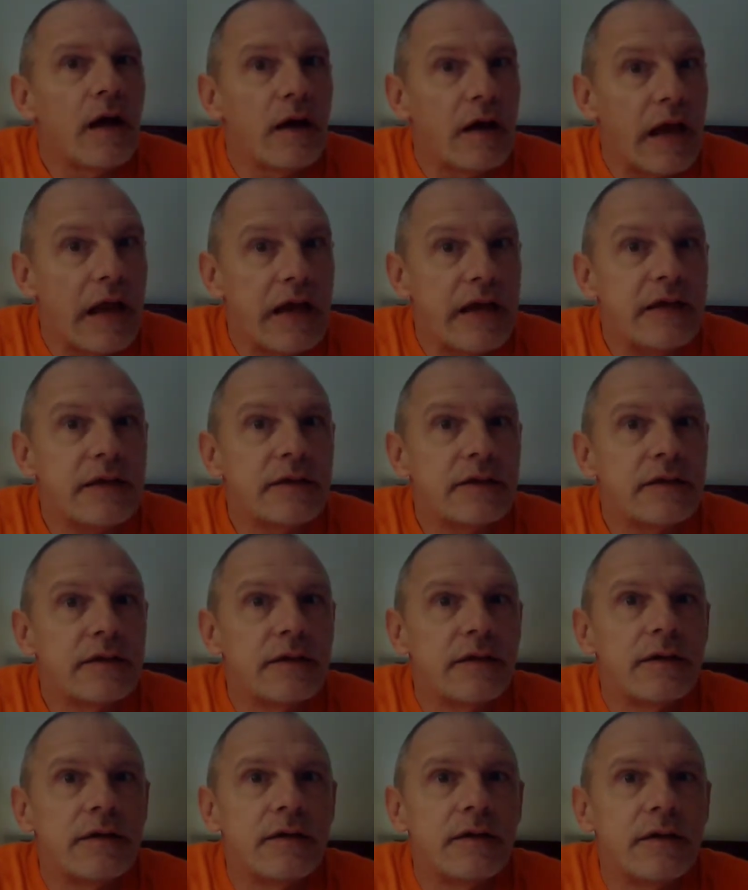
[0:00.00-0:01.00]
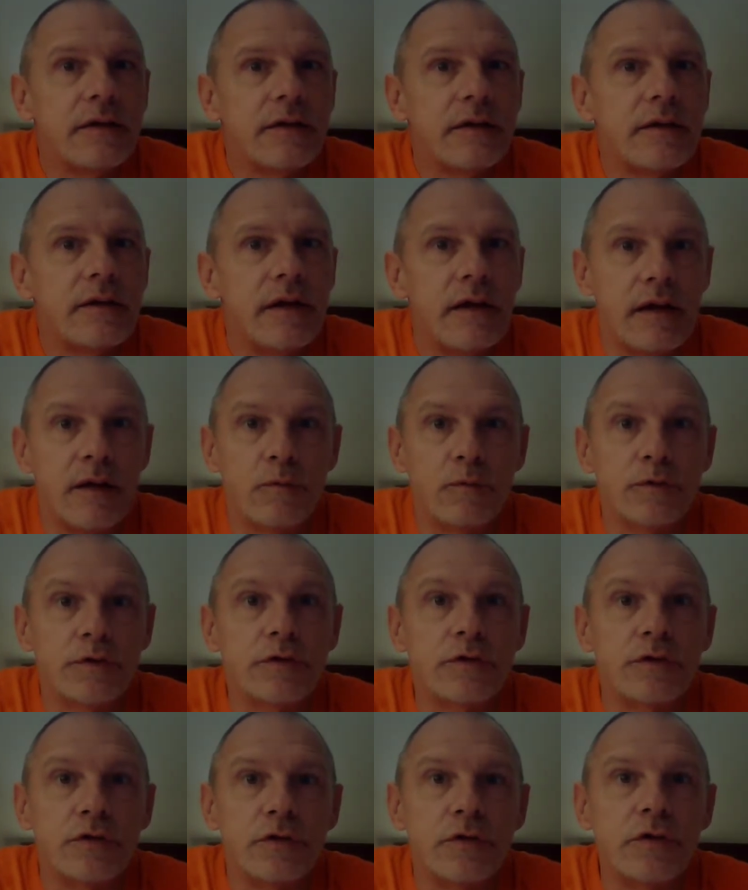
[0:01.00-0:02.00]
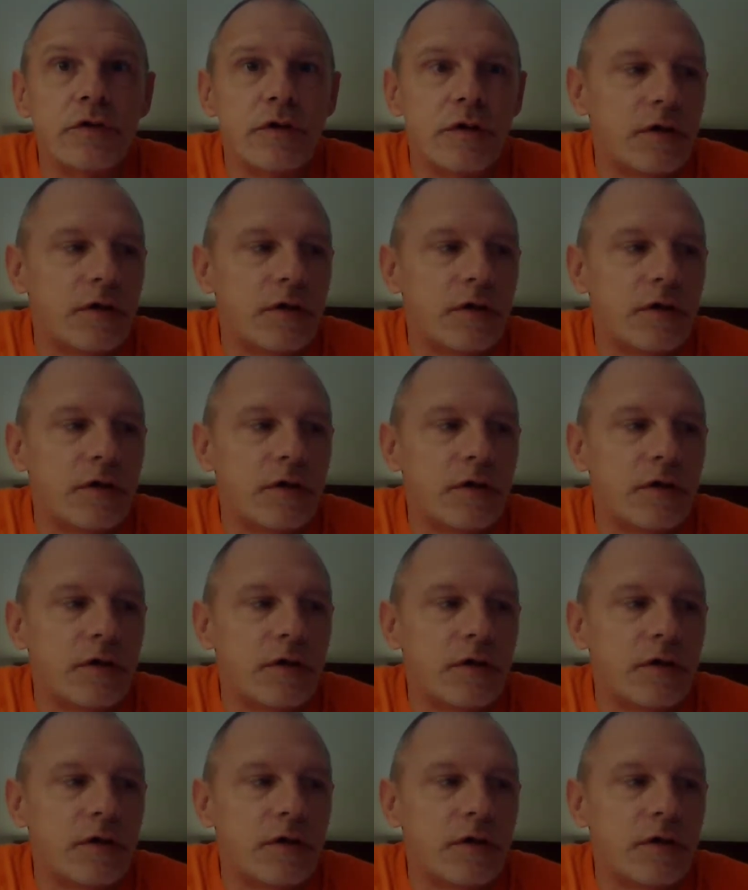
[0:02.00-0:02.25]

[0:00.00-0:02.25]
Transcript: ate and it was good.